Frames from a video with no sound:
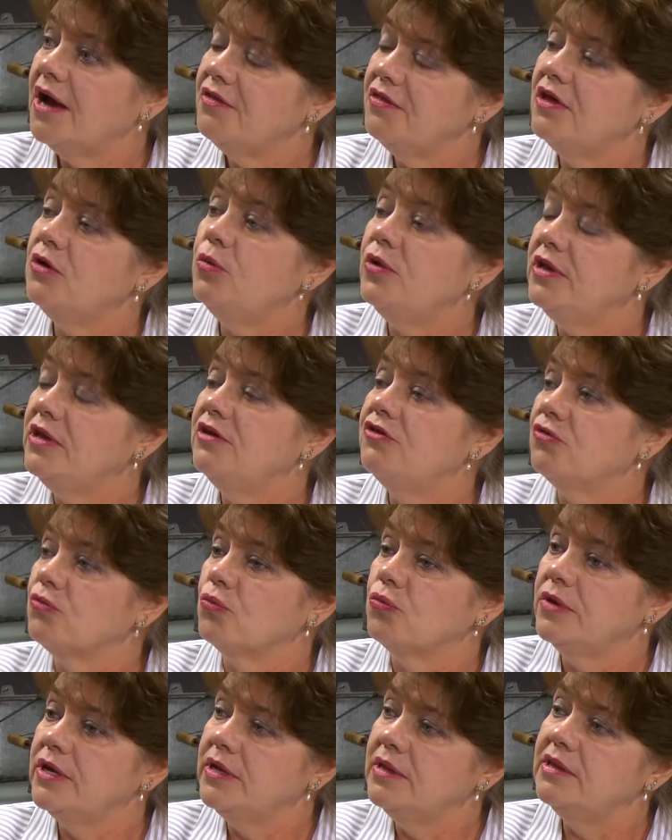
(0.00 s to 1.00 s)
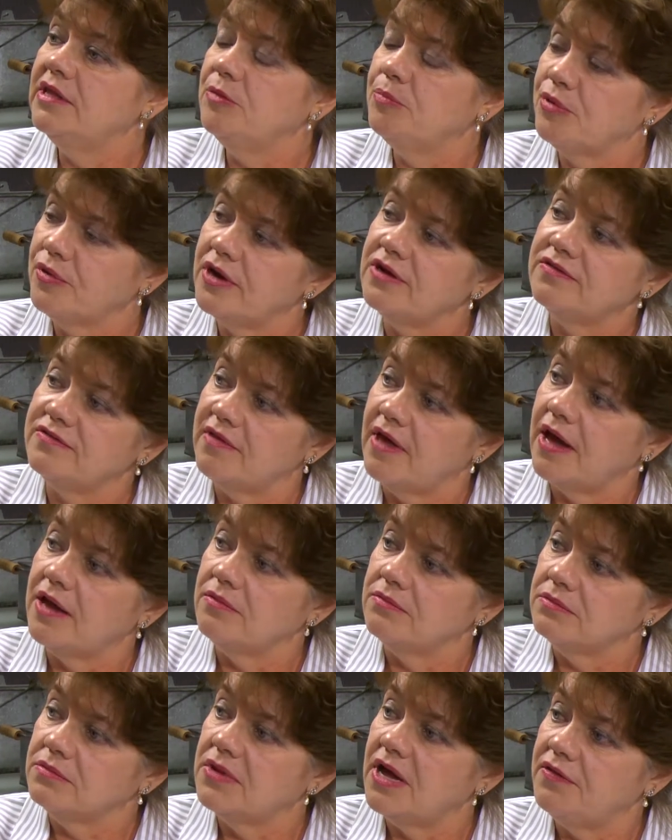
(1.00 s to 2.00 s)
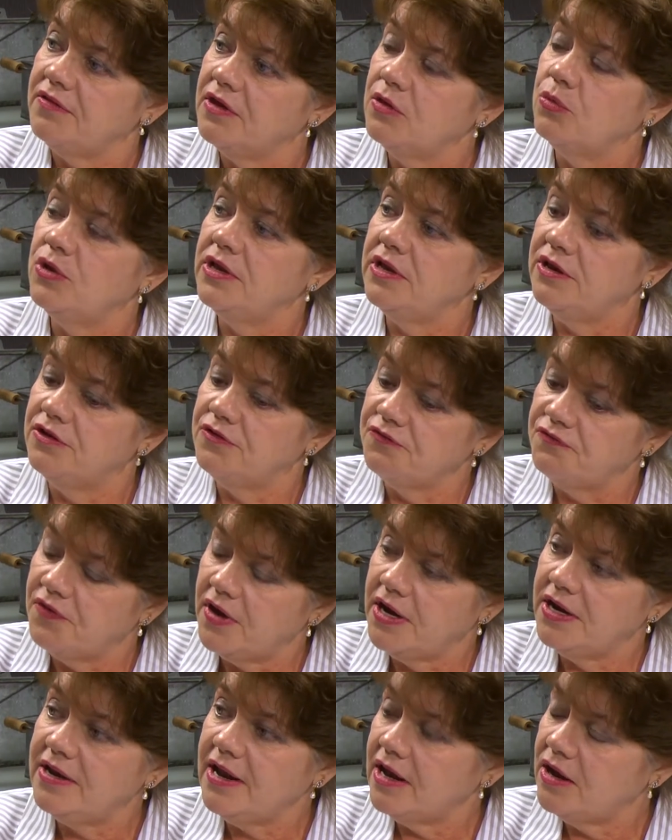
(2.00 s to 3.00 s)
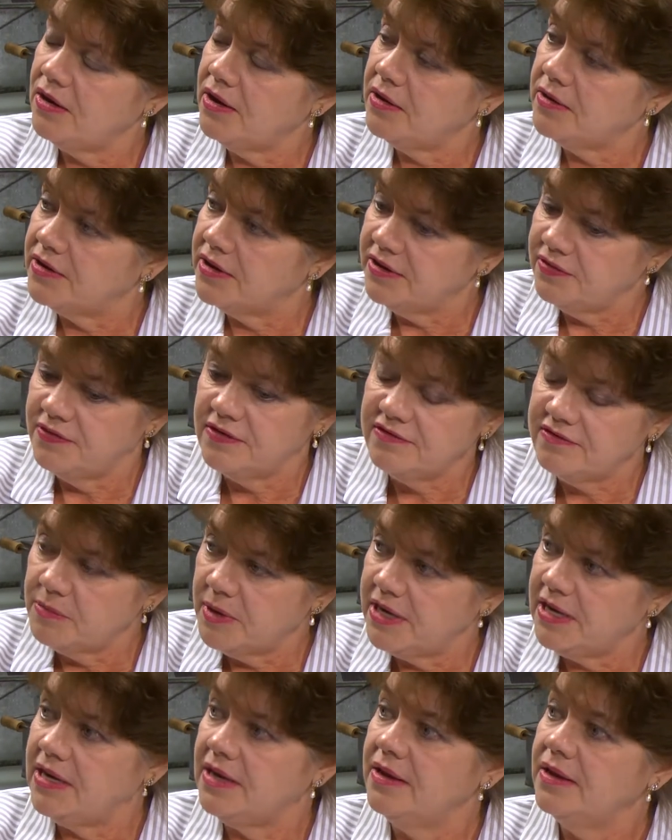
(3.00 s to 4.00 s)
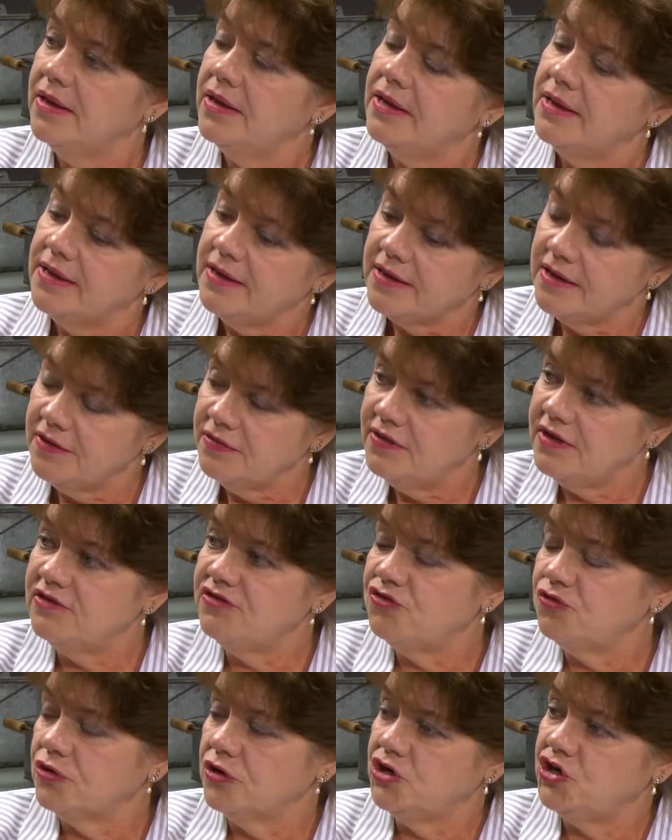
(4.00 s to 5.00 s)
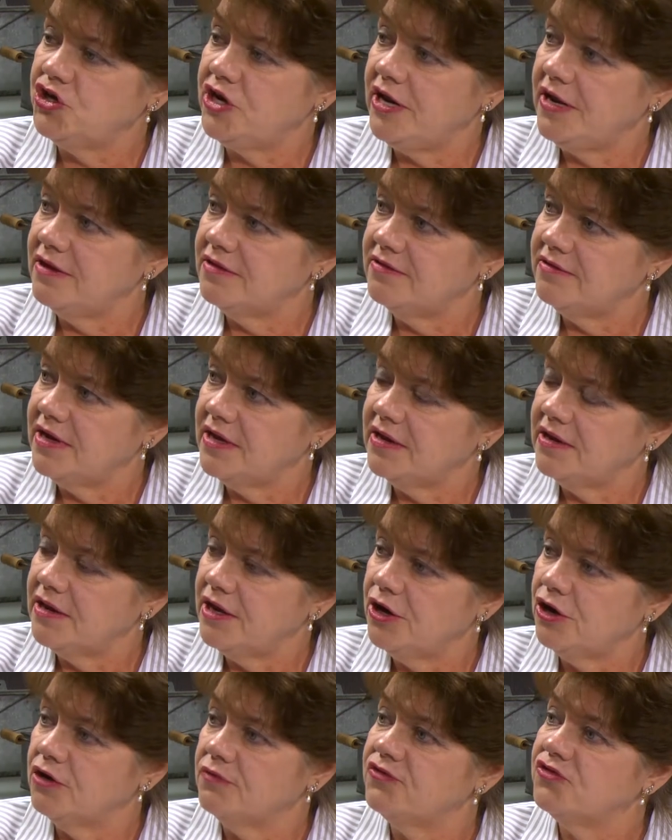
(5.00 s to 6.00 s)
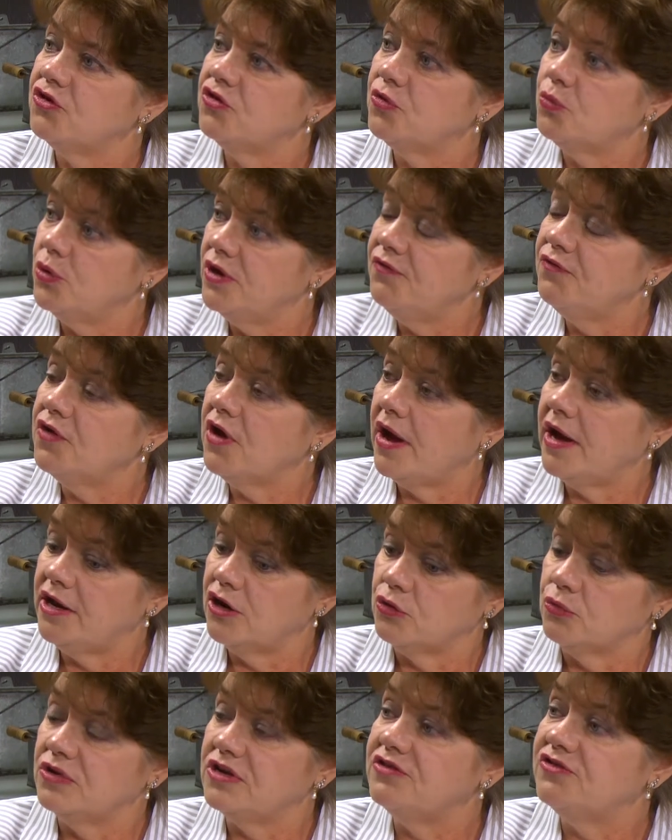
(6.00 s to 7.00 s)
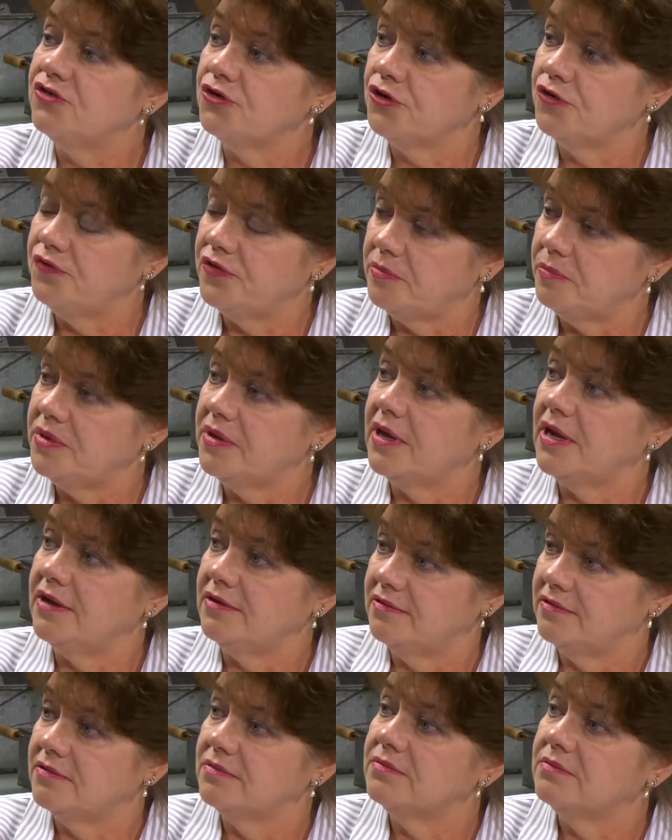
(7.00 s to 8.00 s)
I think we need to really press that. I think we need to find out, get this money, get these storage tanks taken care of so that we've got a reserve in place.